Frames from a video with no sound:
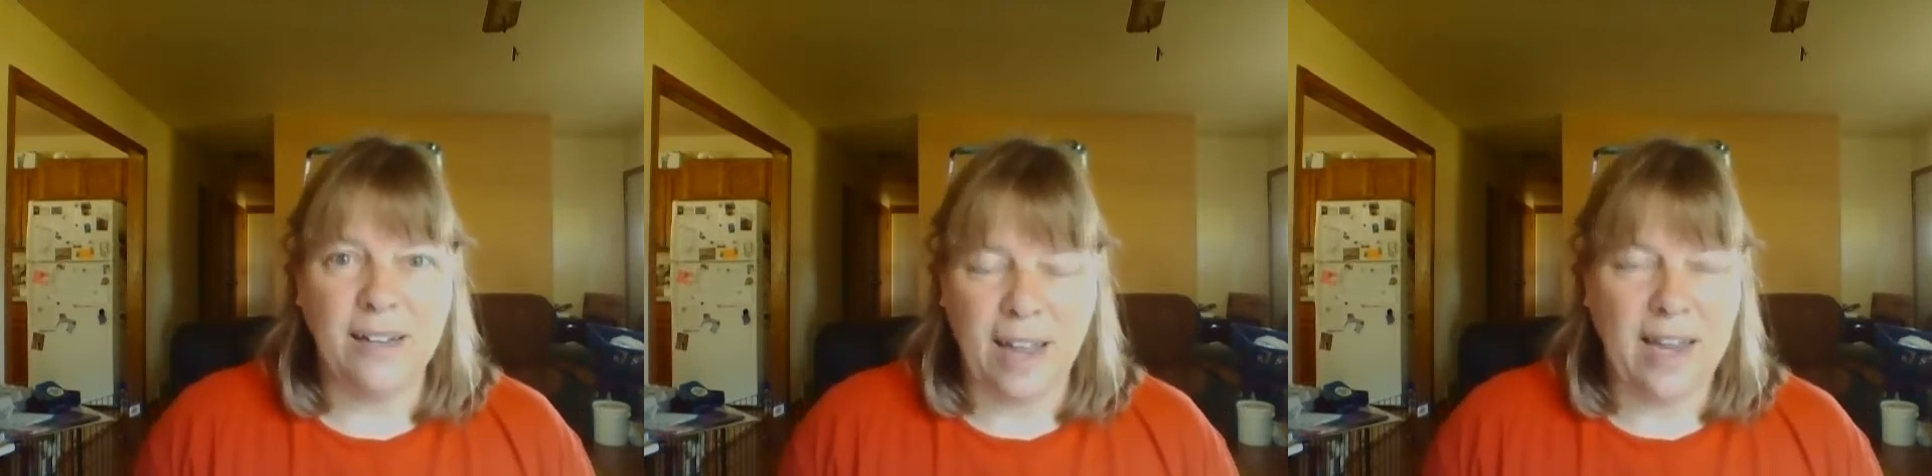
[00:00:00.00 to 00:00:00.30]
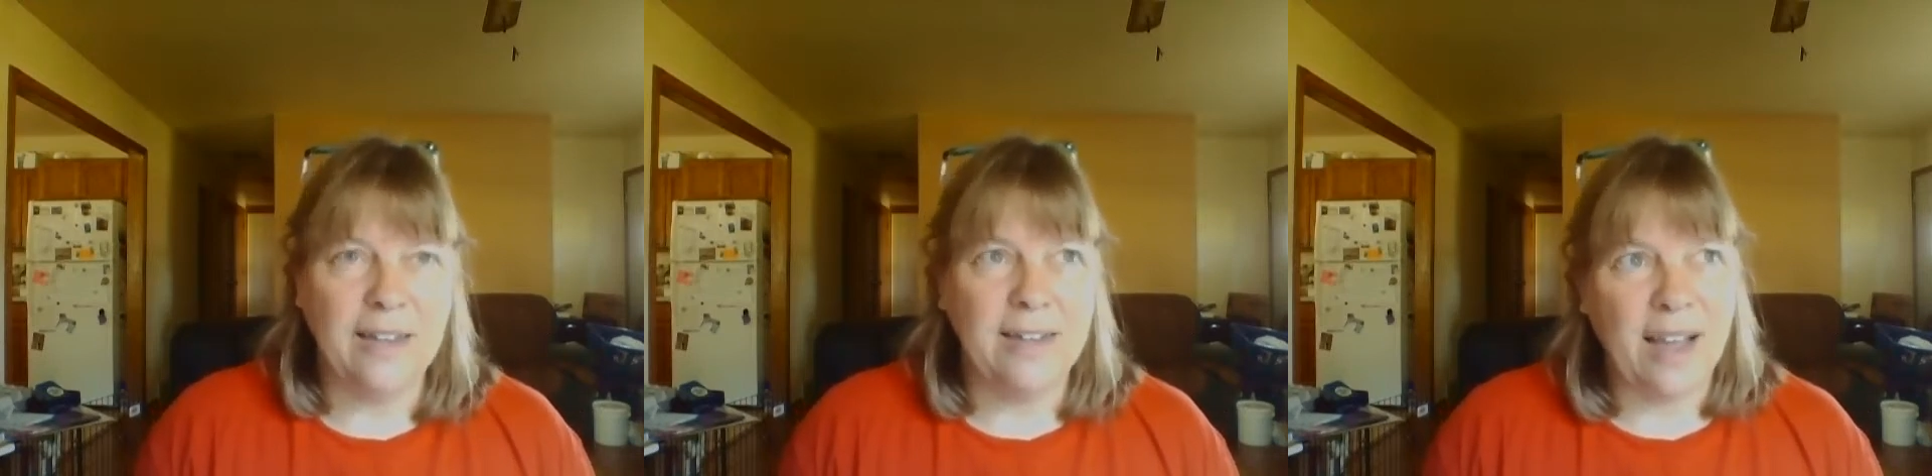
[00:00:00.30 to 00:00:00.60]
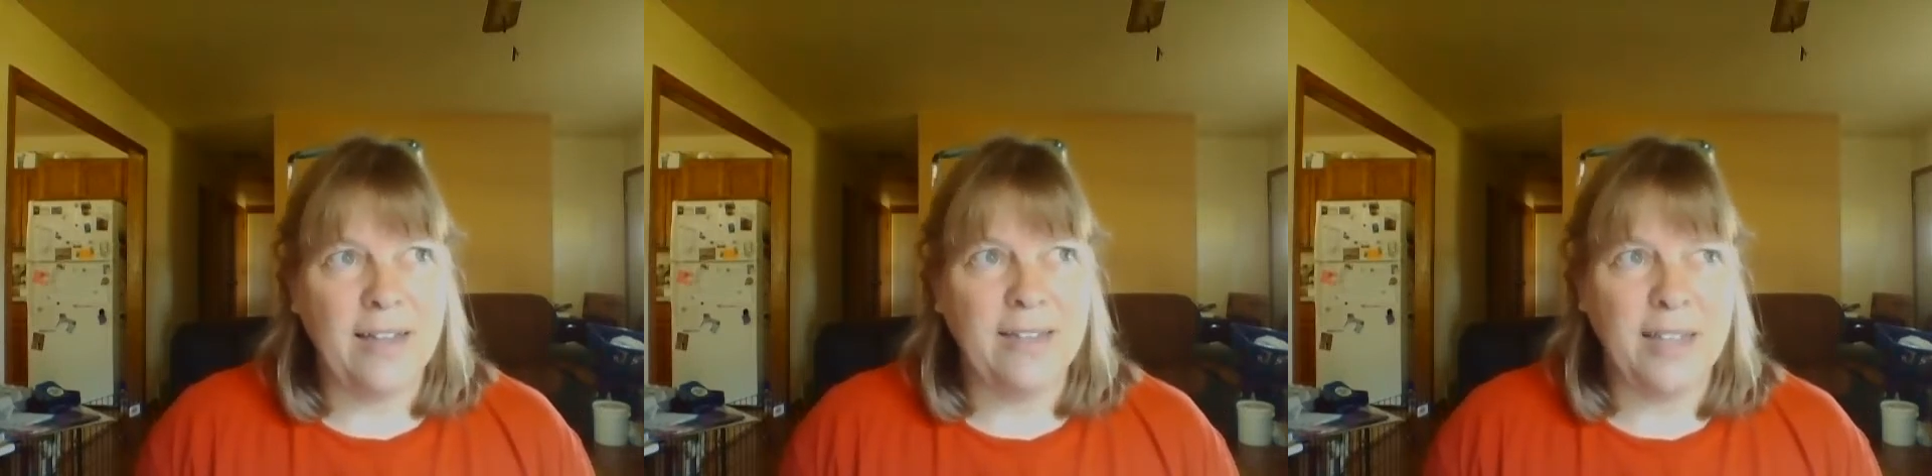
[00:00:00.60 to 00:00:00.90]
8,
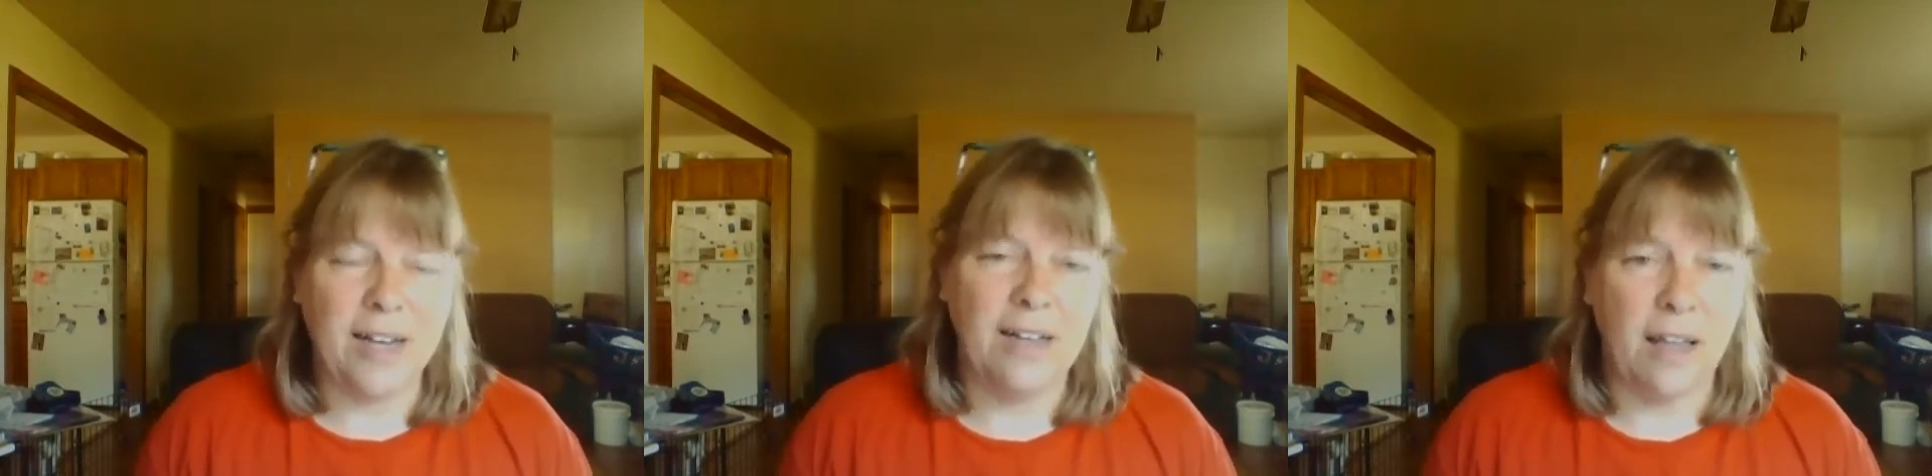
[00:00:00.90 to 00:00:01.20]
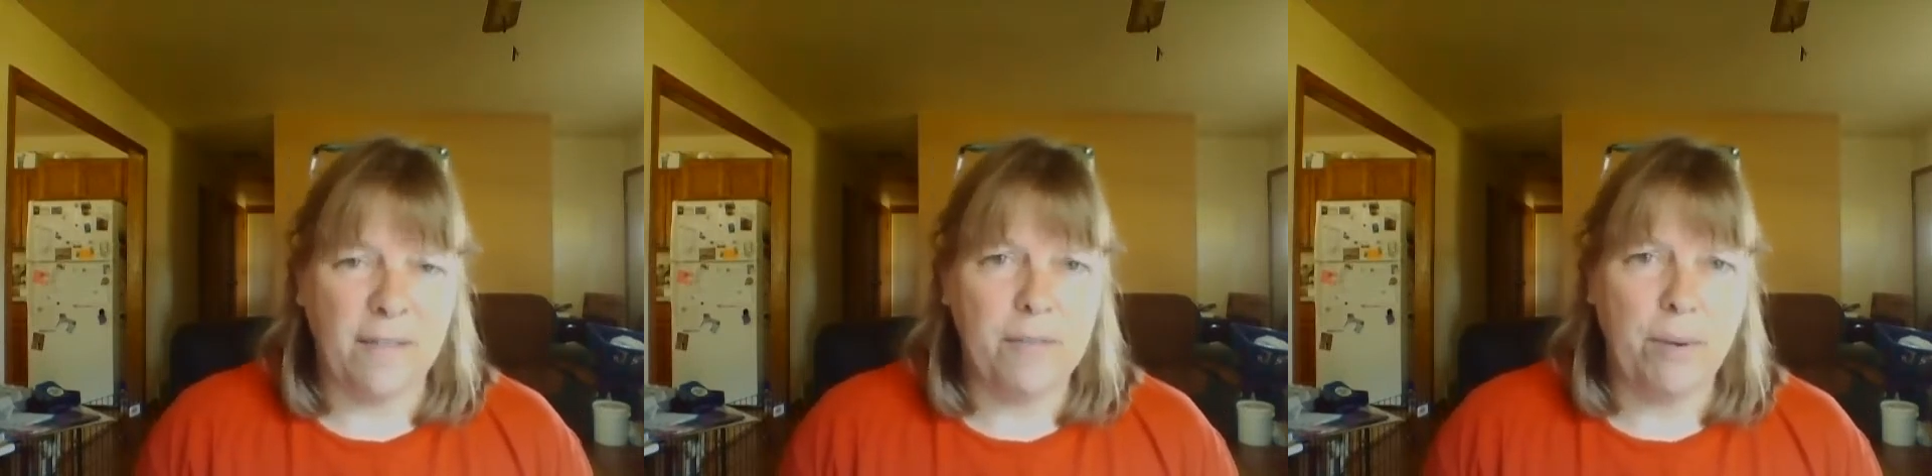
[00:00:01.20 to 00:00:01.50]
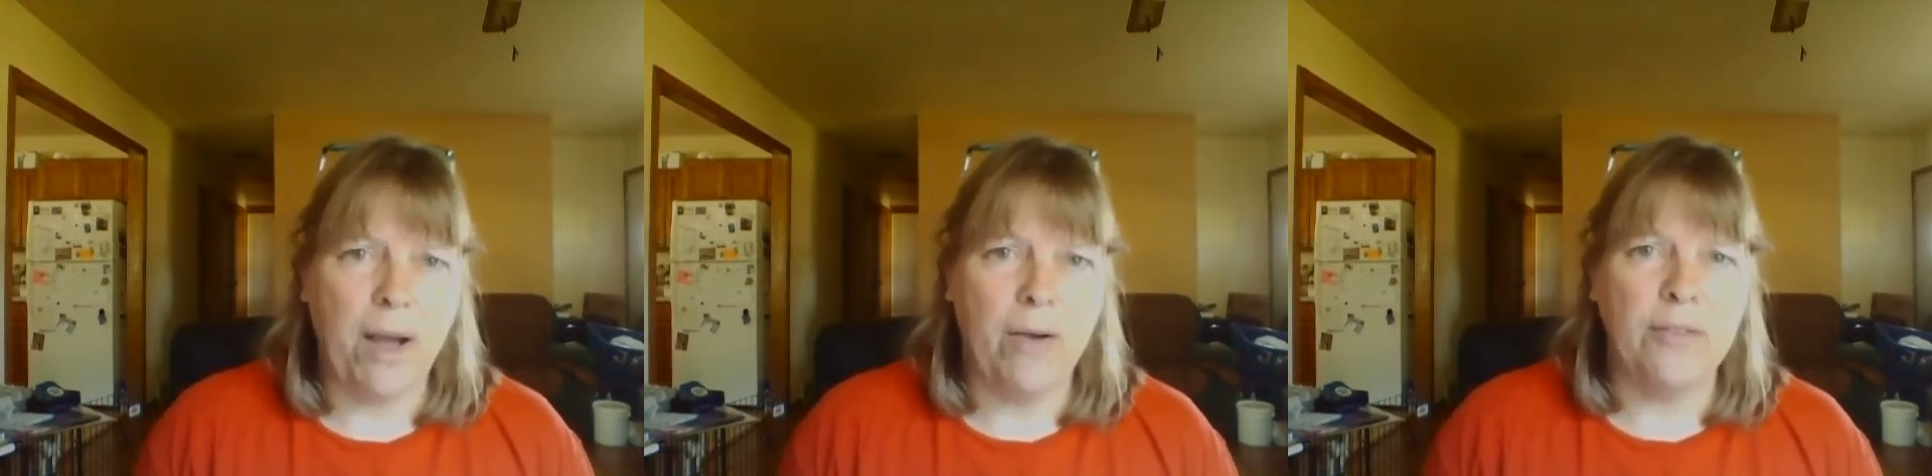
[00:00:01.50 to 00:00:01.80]
9, 10, 11
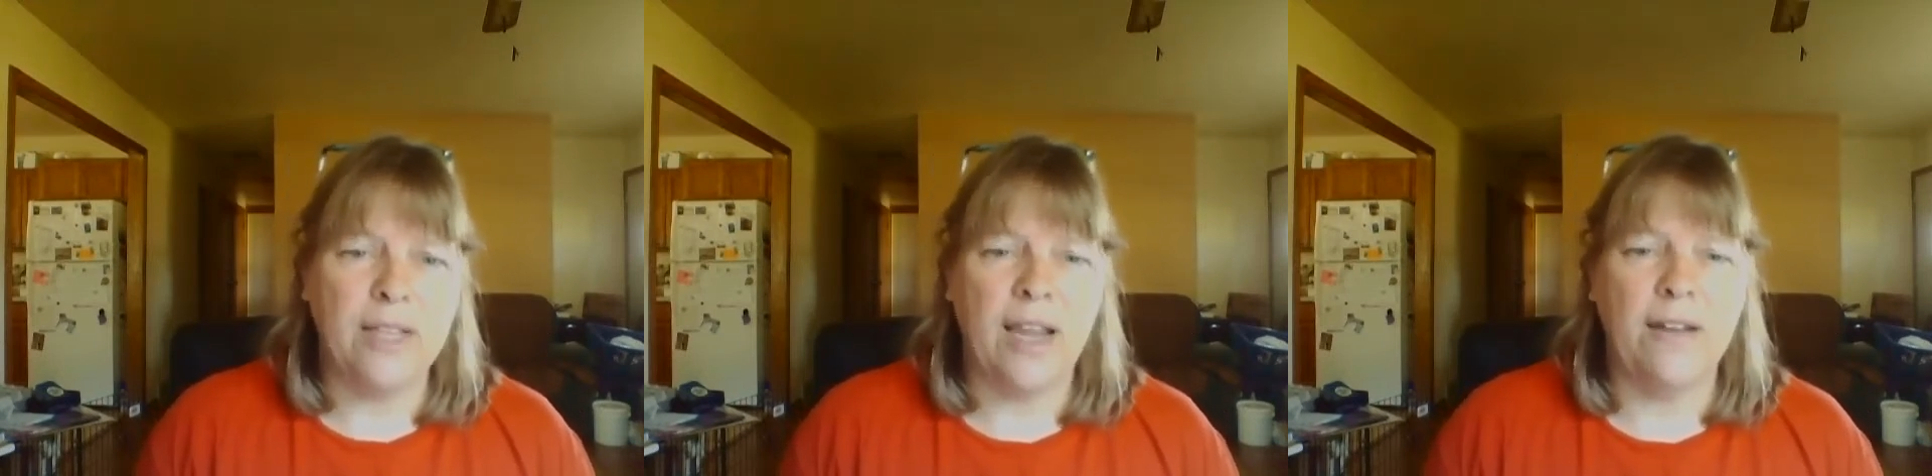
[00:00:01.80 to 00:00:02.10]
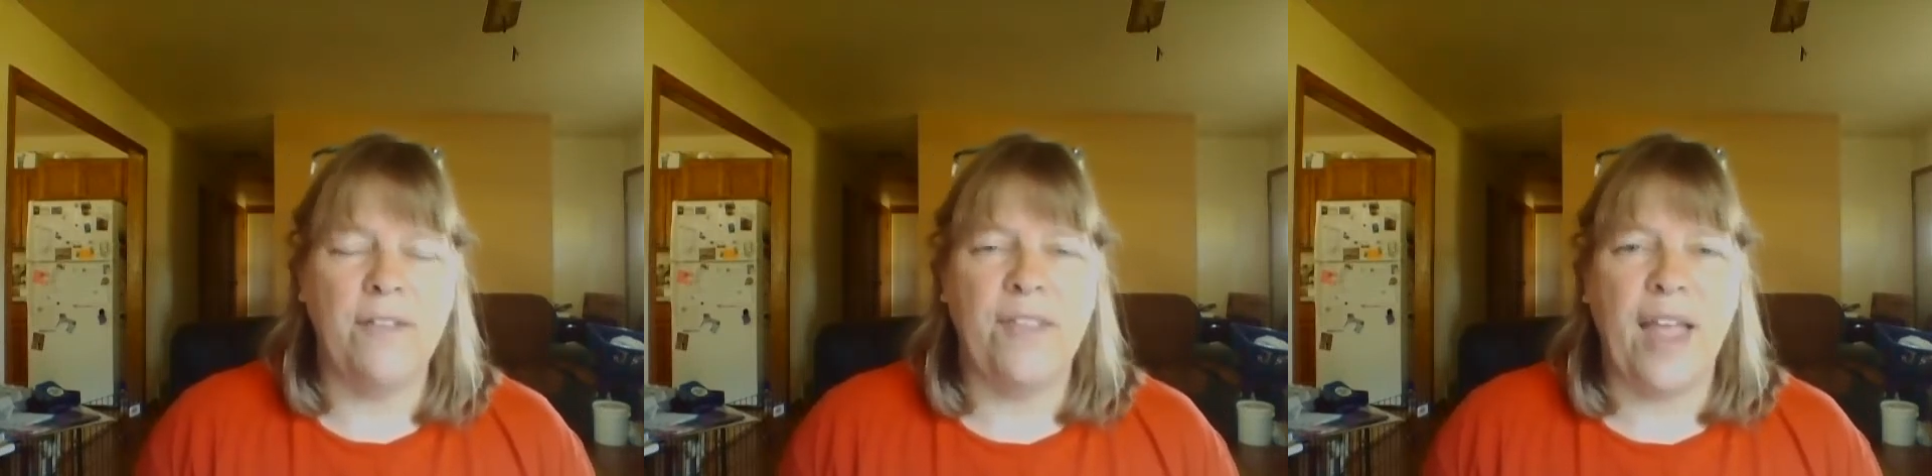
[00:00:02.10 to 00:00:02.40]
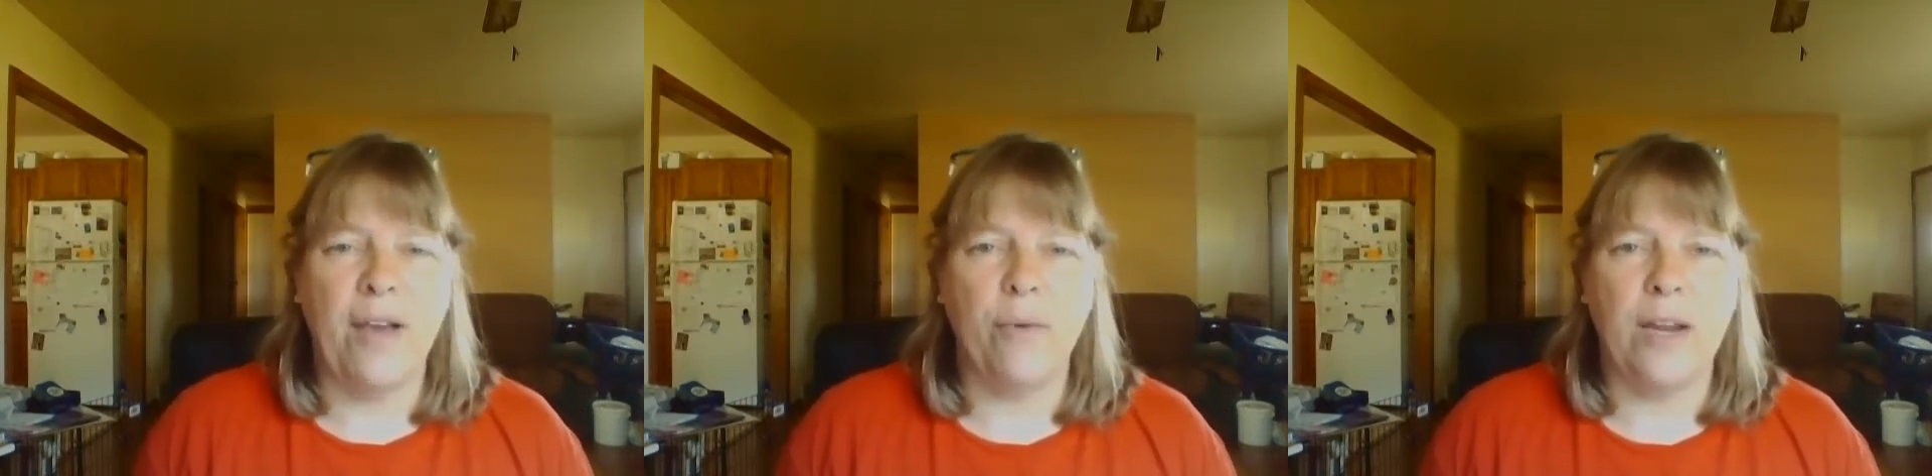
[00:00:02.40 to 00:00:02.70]
pounds, kind of in
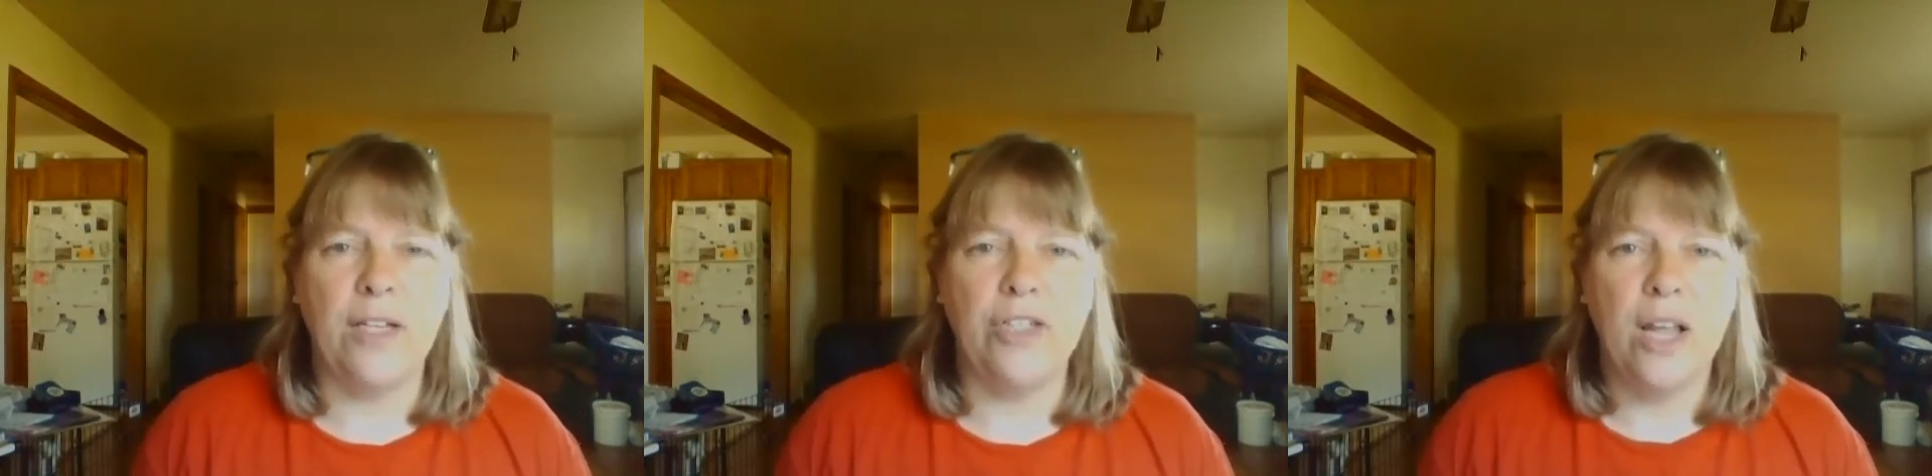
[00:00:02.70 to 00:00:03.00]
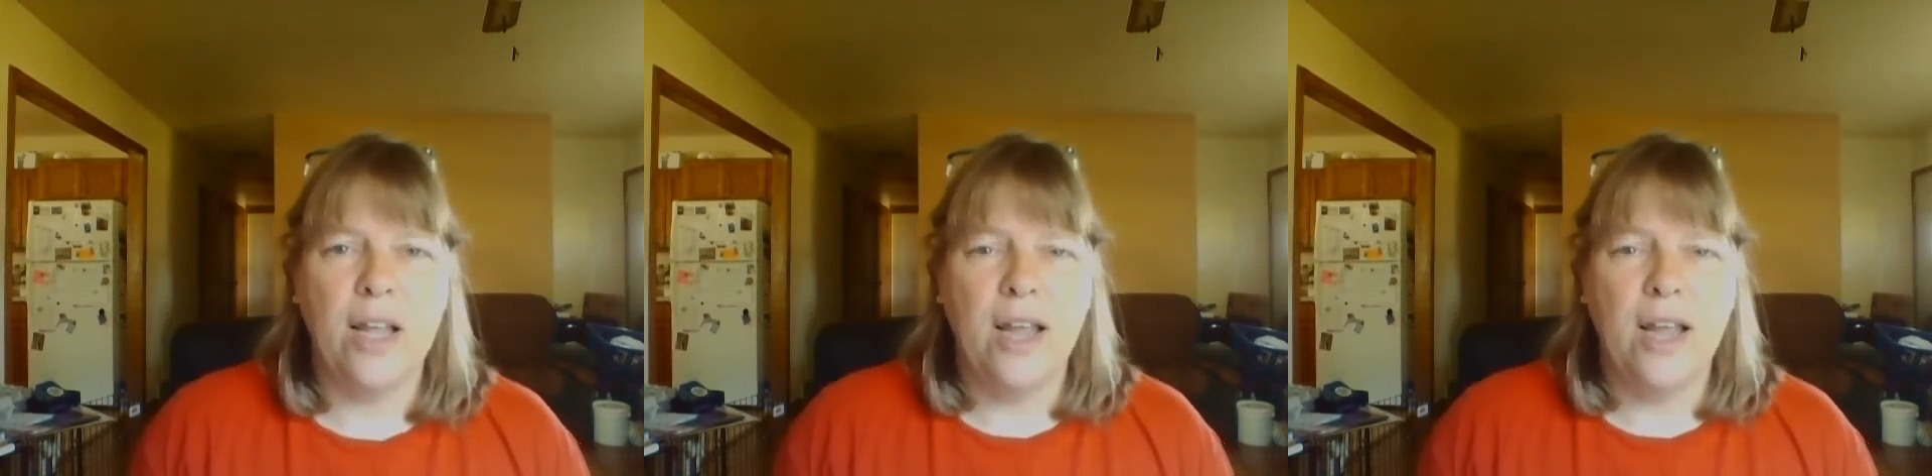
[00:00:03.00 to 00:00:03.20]
that range.